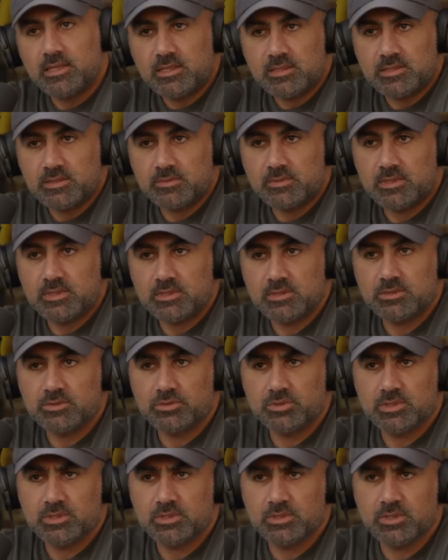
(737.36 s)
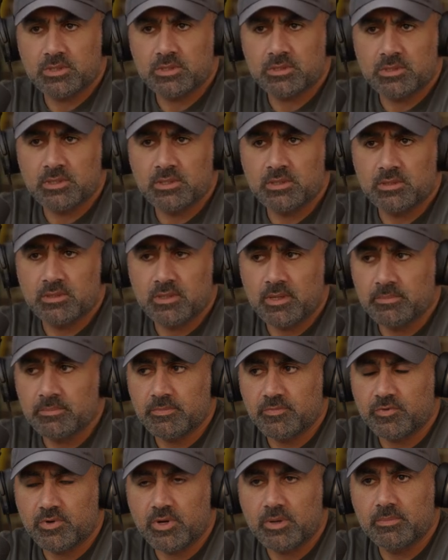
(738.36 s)
like it's it's restricting them
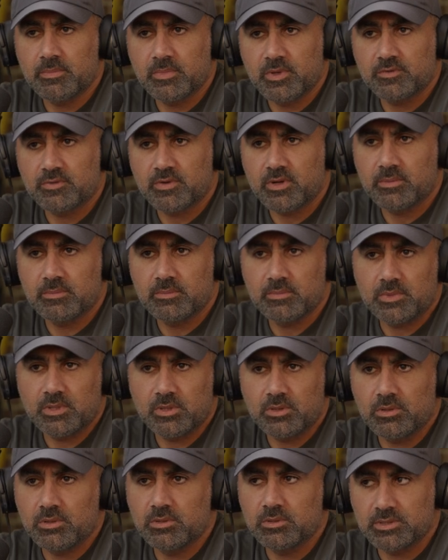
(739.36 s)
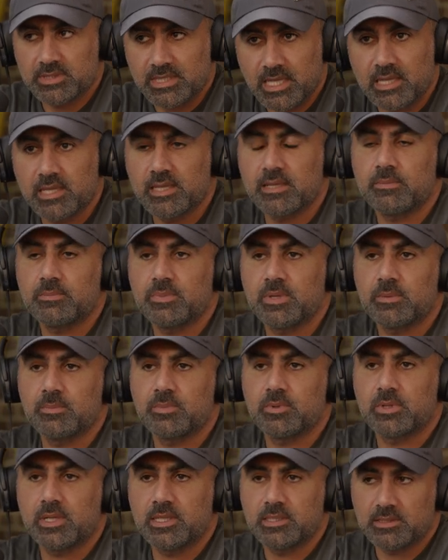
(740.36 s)
from from you know telling
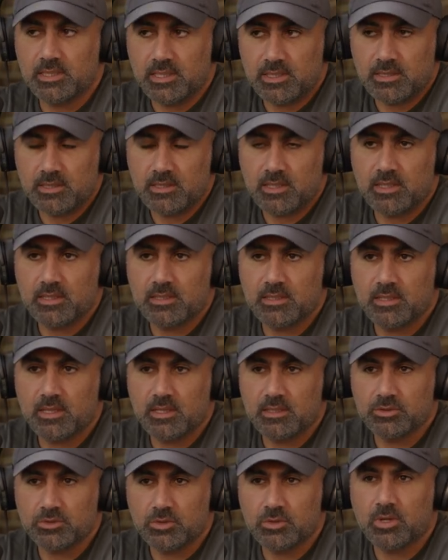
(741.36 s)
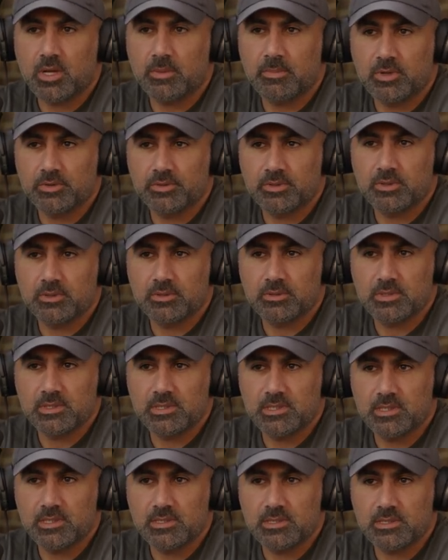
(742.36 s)
people and yeah. and, and, and talk about the
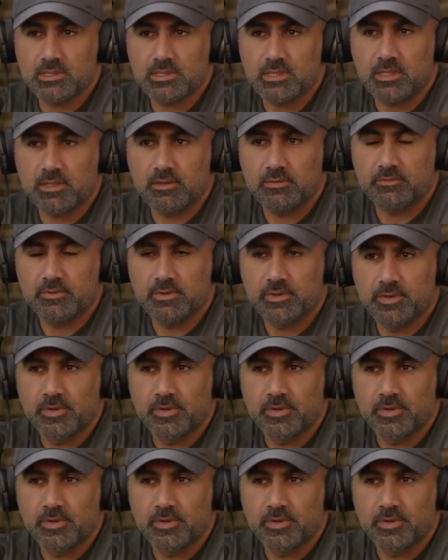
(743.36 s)
disease itself. Yes.